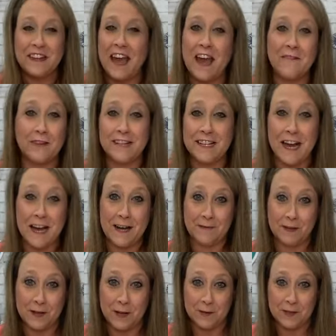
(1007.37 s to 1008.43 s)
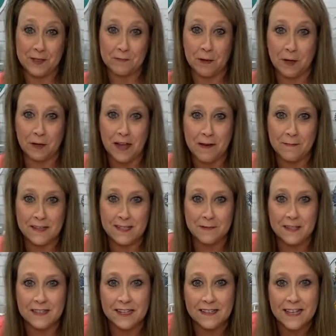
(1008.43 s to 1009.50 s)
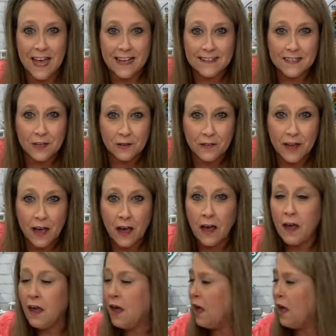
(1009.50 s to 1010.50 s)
Every time, y'all, this burlap makes me sneeze. Hey, Sylvia.